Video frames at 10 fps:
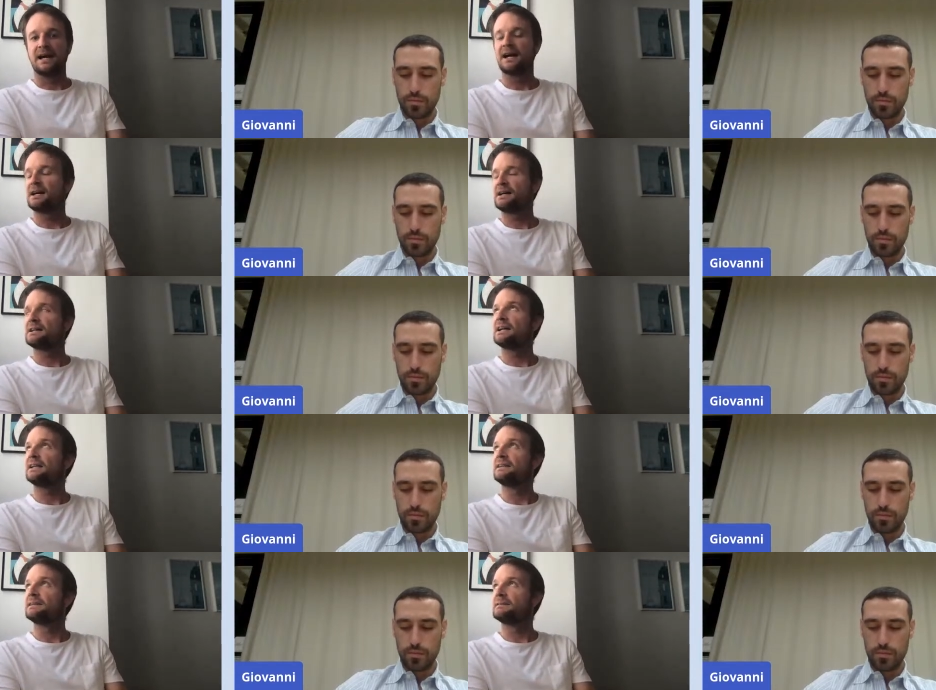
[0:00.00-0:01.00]
Speaker 1: I,
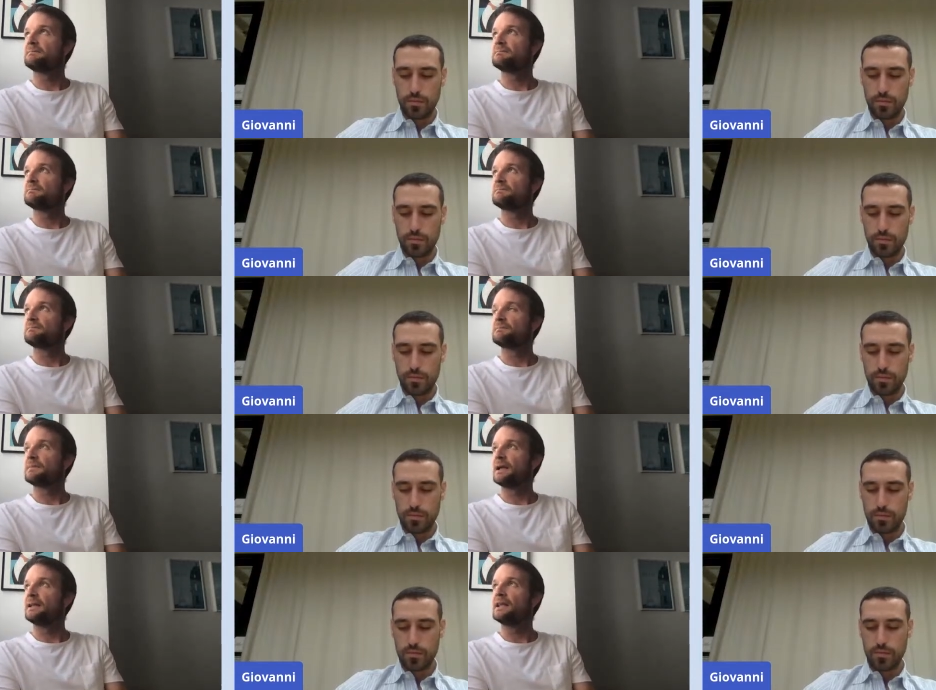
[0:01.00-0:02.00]
and
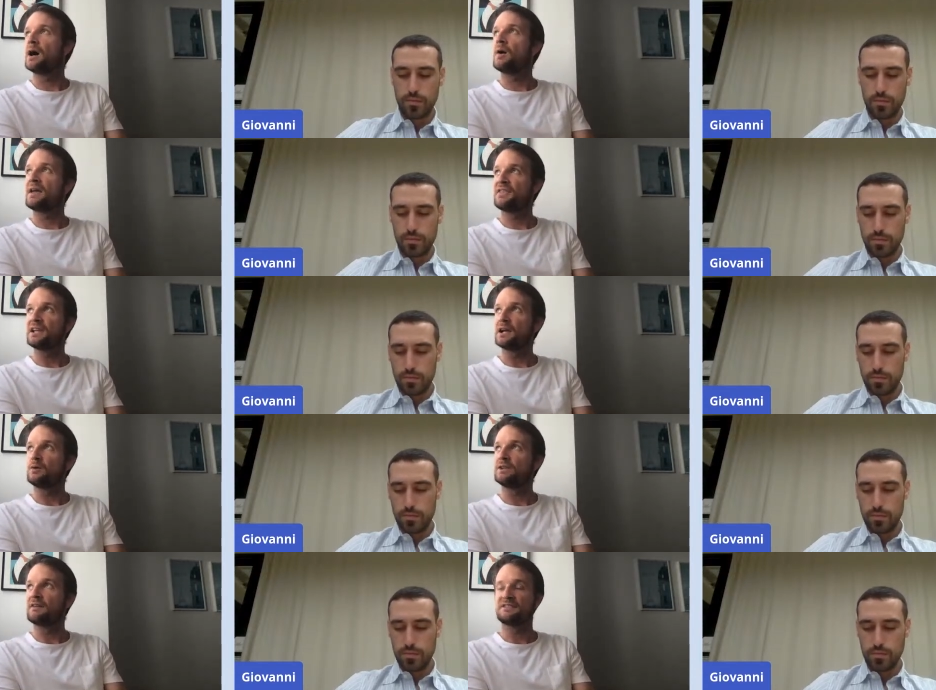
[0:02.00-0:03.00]
and now I think I
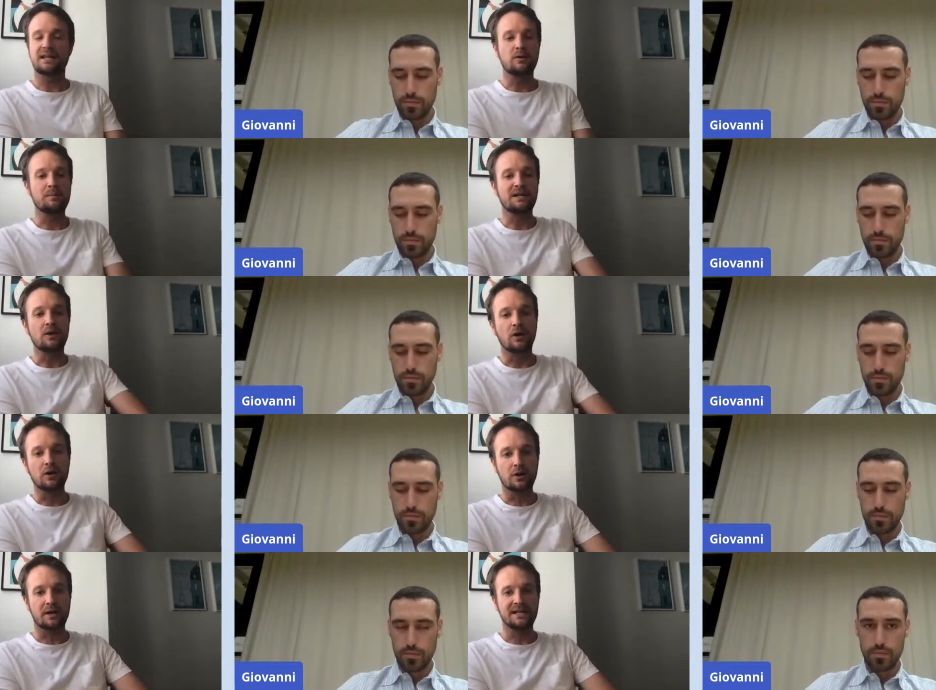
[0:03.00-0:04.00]
could have stayed a bit
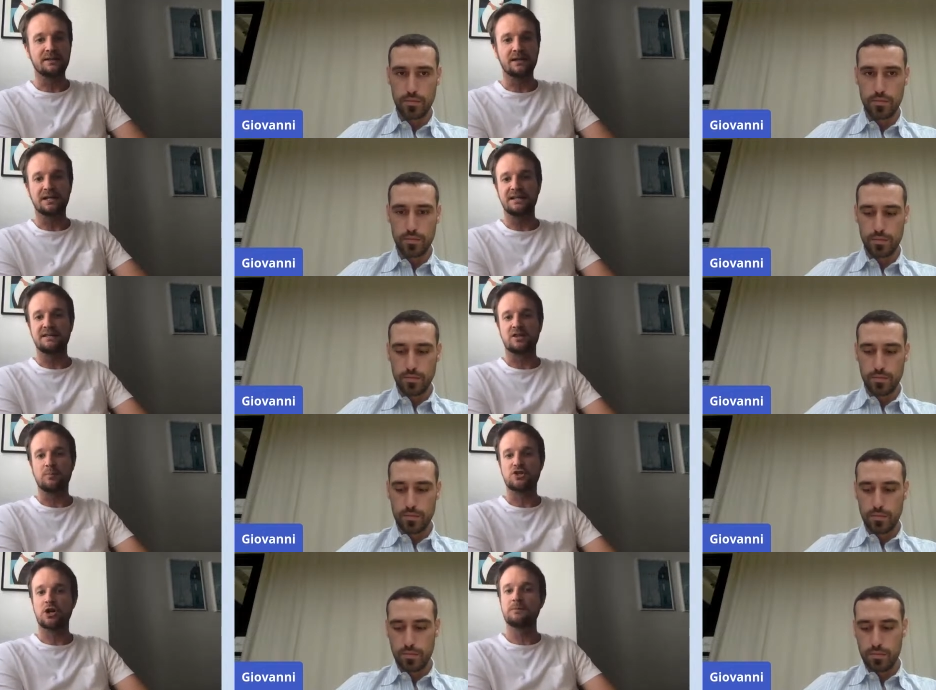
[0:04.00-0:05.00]
longer in in, in
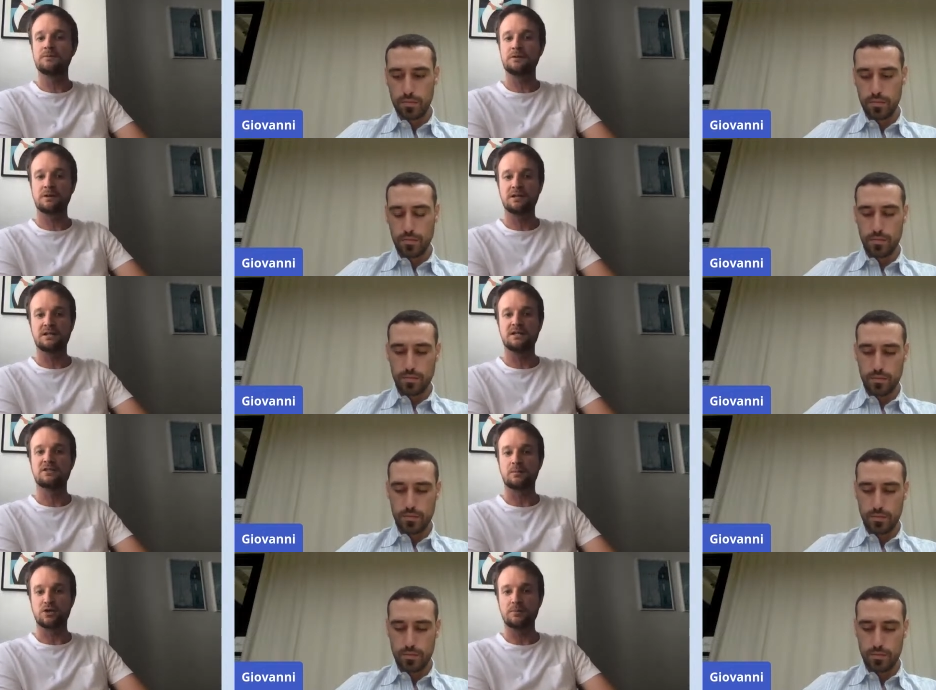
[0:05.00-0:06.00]
some jobs, in, in
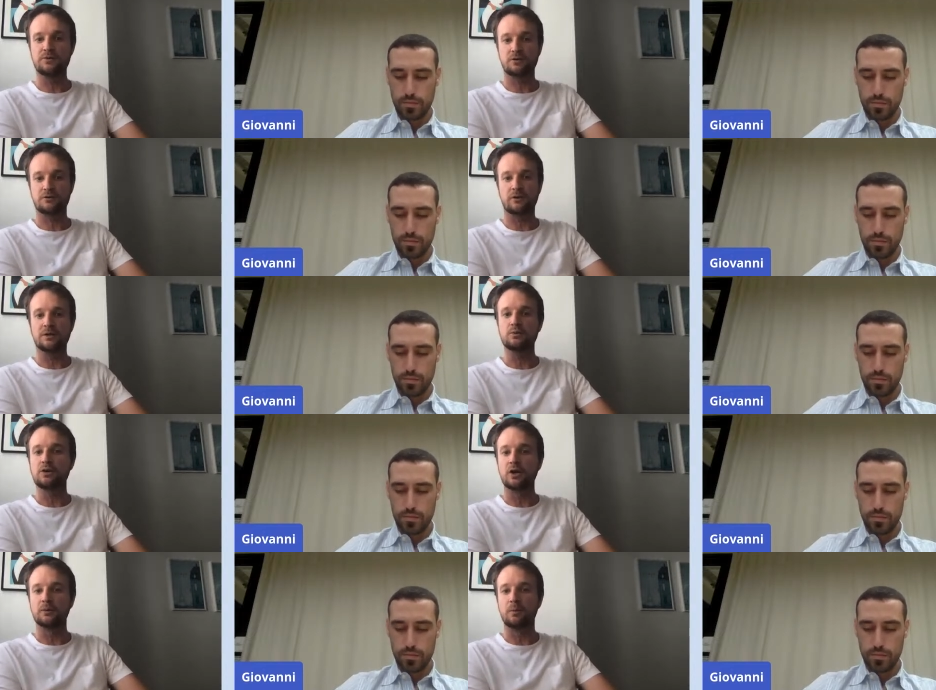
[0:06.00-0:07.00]
some jobs. So sorry, to
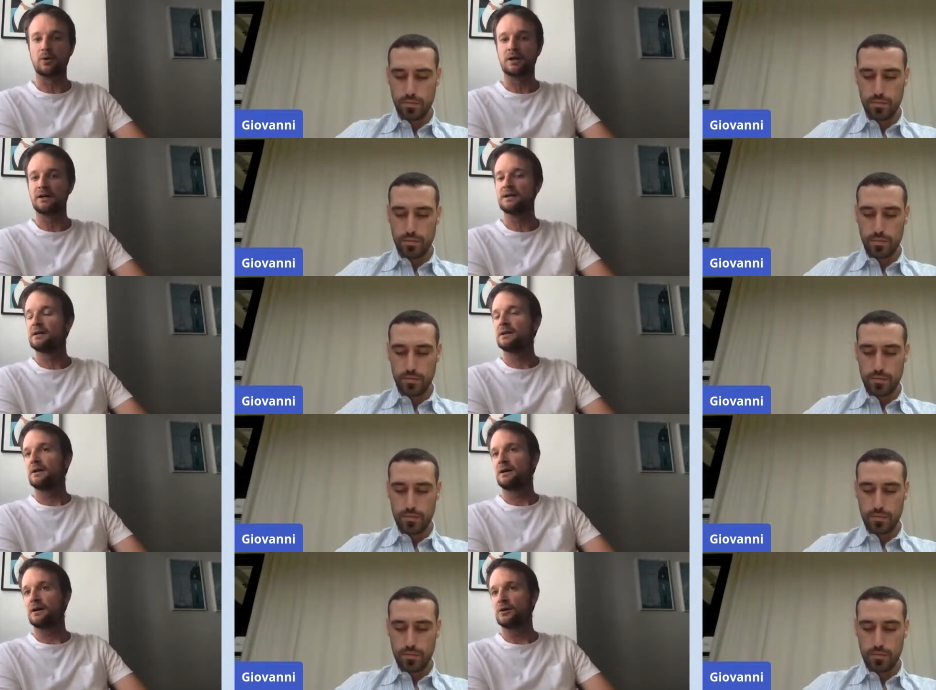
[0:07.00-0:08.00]
learn more
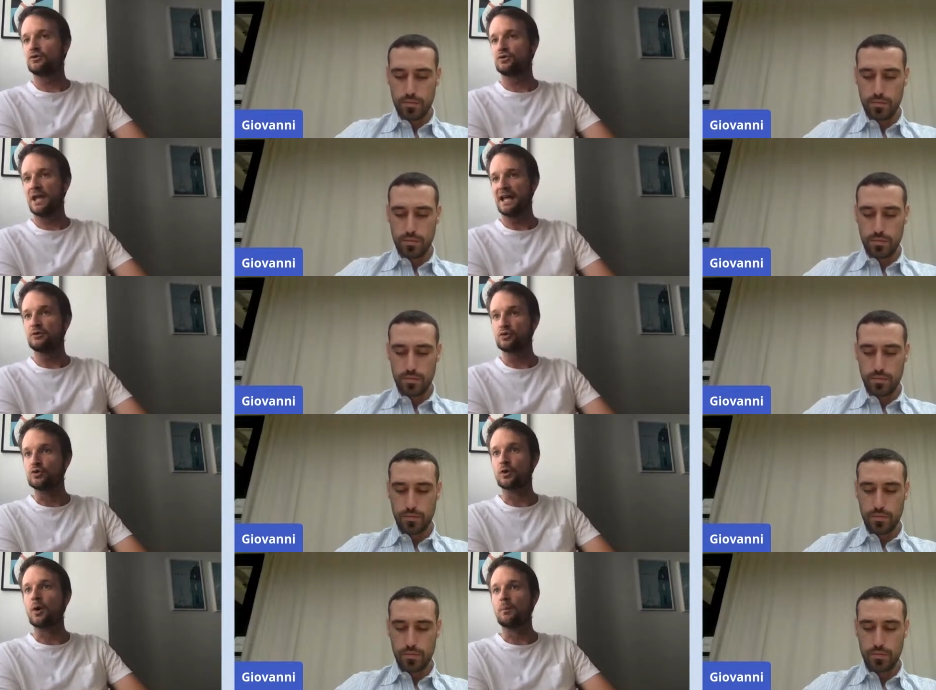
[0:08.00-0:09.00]
uh, and to
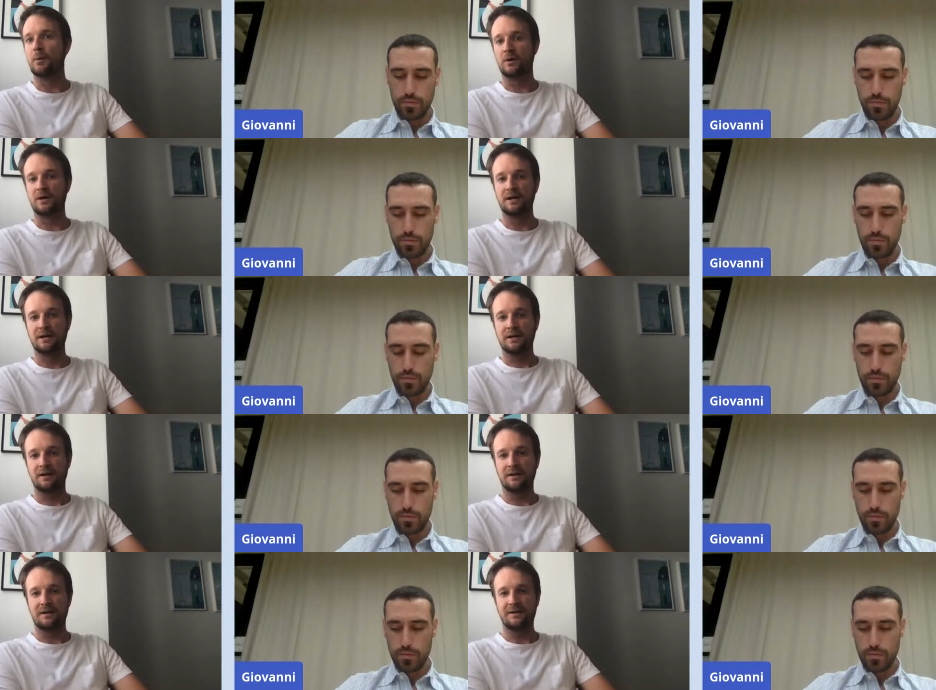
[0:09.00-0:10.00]
grow more.
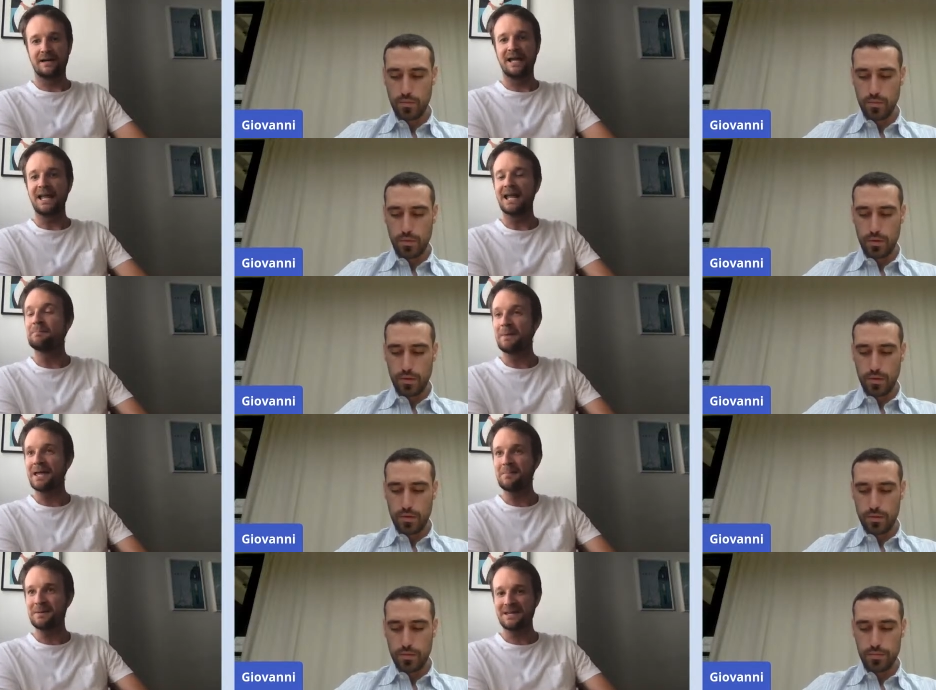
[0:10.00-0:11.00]
Uh, and, and
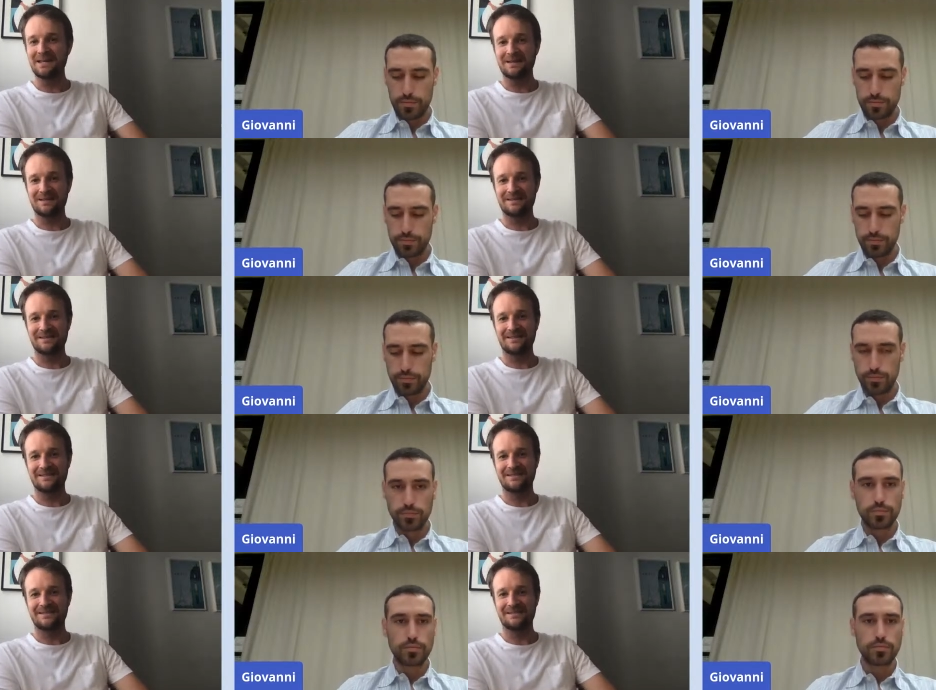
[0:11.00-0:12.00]
maybe
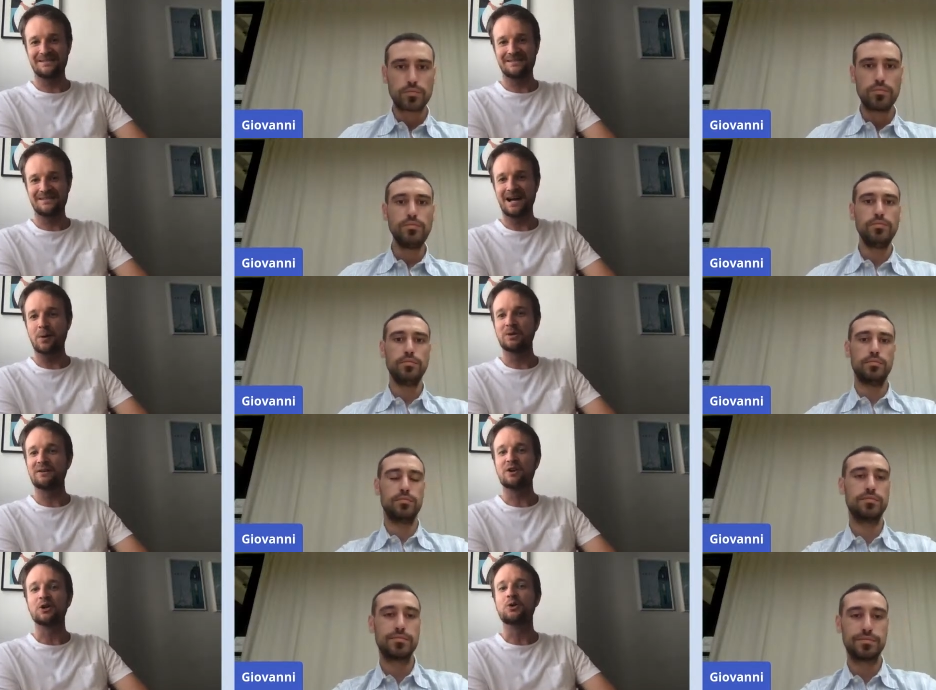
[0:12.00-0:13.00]
uh, I would
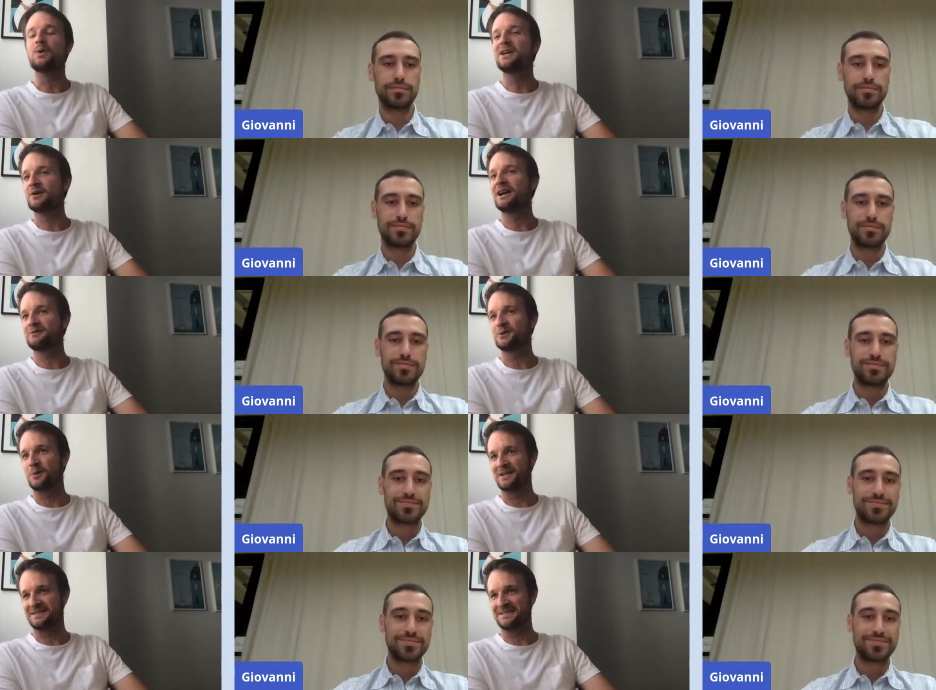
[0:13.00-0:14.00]
have gone quicker
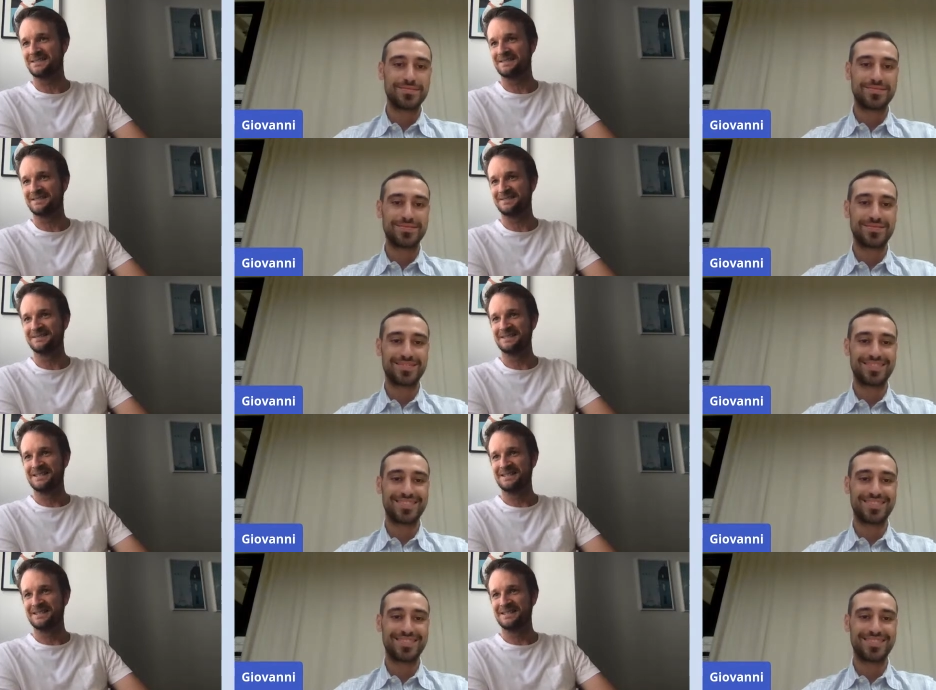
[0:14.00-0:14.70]
afterwards. You know,